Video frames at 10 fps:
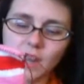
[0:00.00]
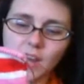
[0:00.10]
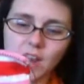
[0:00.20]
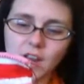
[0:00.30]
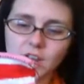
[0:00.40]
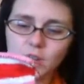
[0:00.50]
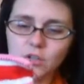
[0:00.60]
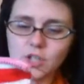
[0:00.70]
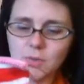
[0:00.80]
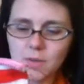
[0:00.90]
I know
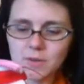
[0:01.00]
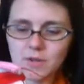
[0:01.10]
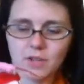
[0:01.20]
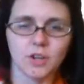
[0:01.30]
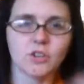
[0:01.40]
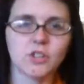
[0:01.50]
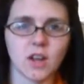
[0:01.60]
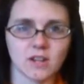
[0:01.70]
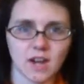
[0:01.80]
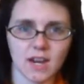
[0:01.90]
she's probably, she's
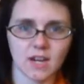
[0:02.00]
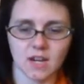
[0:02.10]
not dyeing it